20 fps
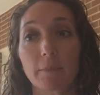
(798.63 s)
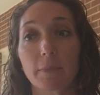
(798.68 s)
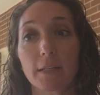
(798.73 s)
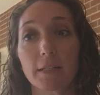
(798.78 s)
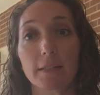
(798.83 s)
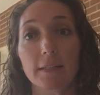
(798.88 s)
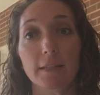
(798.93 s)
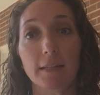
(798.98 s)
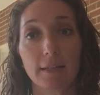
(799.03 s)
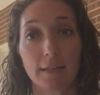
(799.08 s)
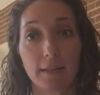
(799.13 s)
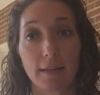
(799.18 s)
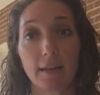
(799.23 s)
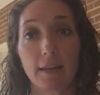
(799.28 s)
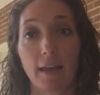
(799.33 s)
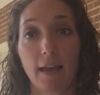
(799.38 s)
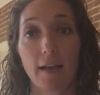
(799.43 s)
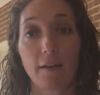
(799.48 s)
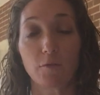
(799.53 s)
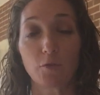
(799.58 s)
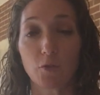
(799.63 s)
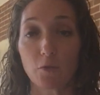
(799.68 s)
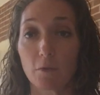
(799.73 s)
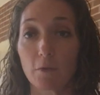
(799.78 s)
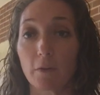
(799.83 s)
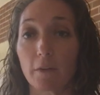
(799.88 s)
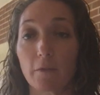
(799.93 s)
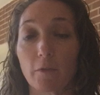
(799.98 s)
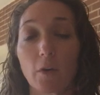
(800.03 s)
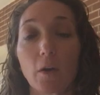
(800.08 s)
but didn't have
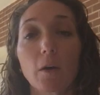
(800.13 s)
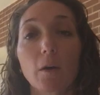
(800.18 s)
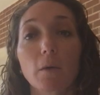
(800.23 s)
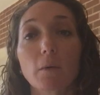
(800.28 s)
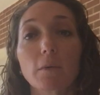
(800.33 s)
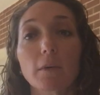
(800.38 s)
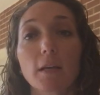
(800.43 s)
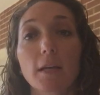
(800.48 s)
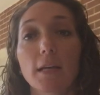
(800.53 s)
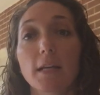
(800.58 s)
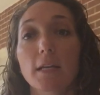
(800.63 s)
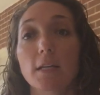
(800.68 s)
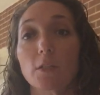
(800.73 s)
children of her own,